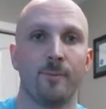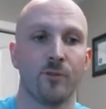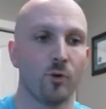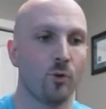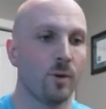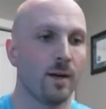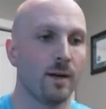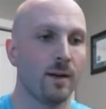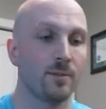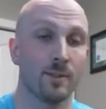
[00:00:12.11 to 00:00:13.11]
So
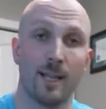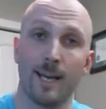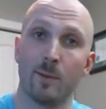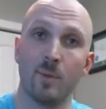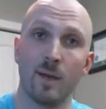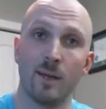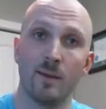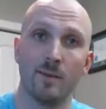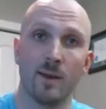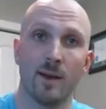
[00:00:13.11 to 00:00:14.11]
I was lying in bed,
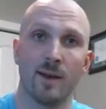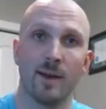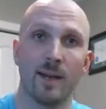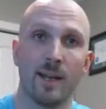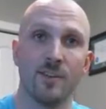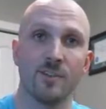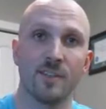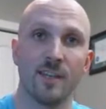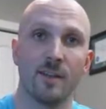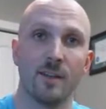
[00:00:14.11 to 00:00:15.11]
I just
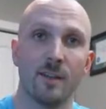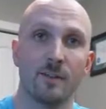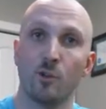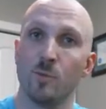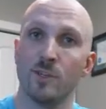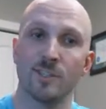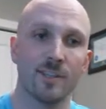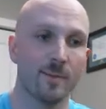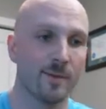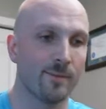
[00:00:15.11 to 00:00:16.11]
had too much
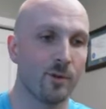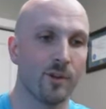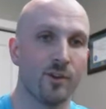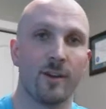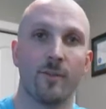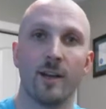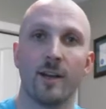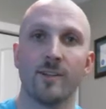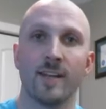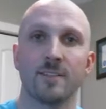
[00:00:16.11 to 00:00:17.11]
excitement, wanted to dive right into
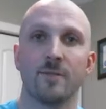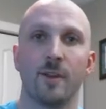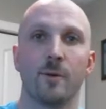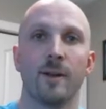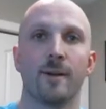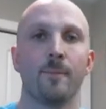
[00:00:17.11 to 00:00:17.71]
the next video here.